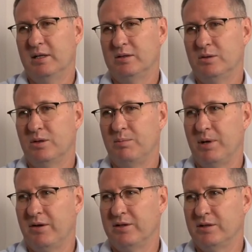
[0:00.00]
to the
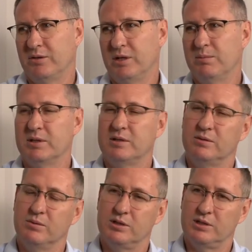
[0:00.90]
Paris Agreement,
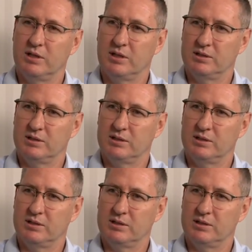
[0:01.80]
which uh,